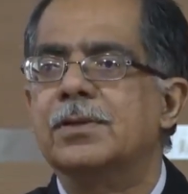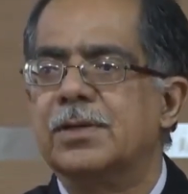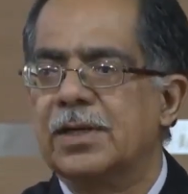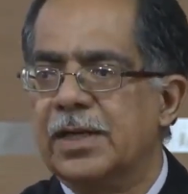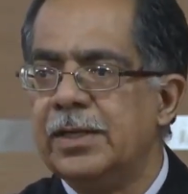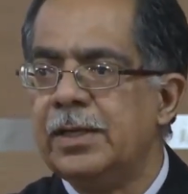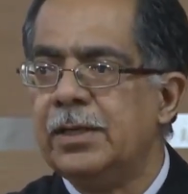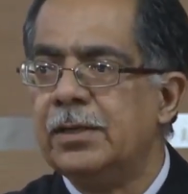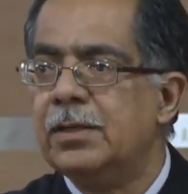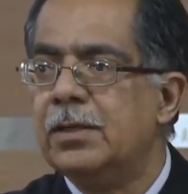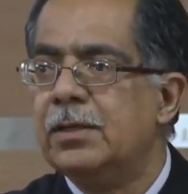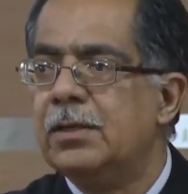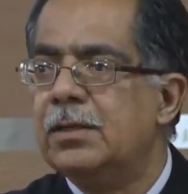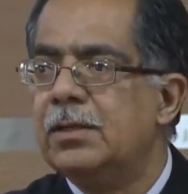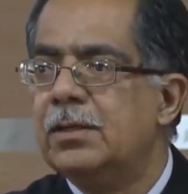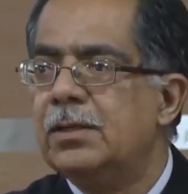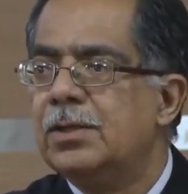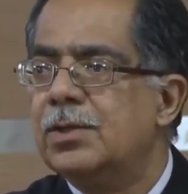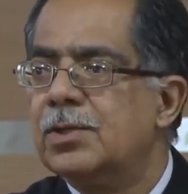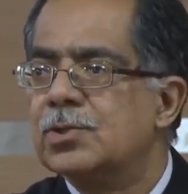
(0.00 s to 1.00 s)
Right?
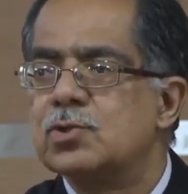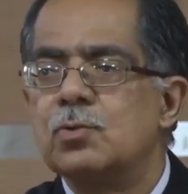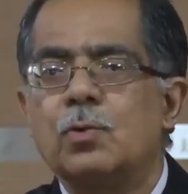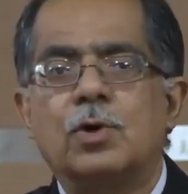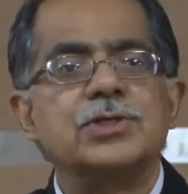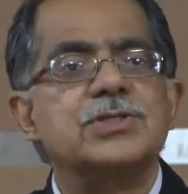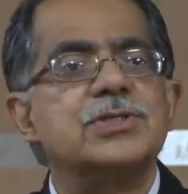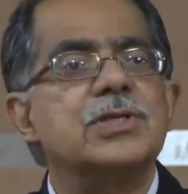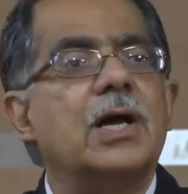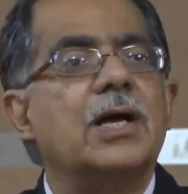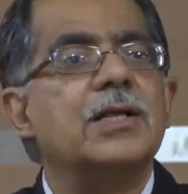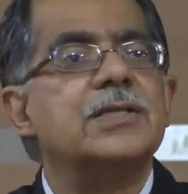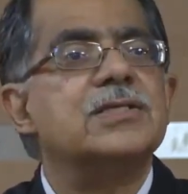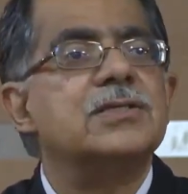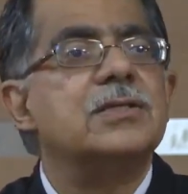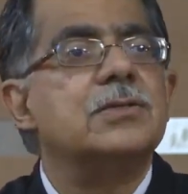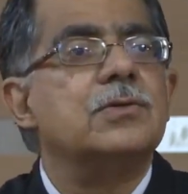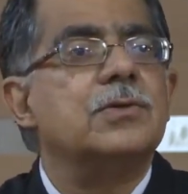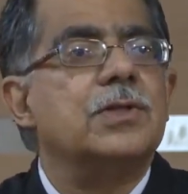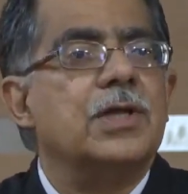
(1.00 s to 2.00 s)
So what's the
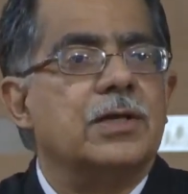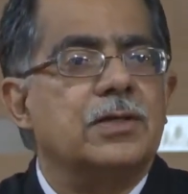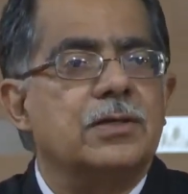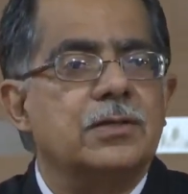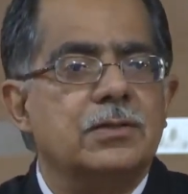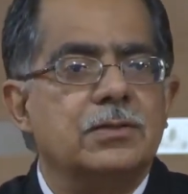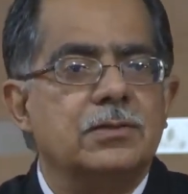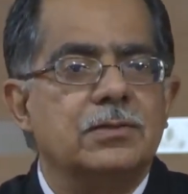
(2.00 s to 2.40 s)
answer to that?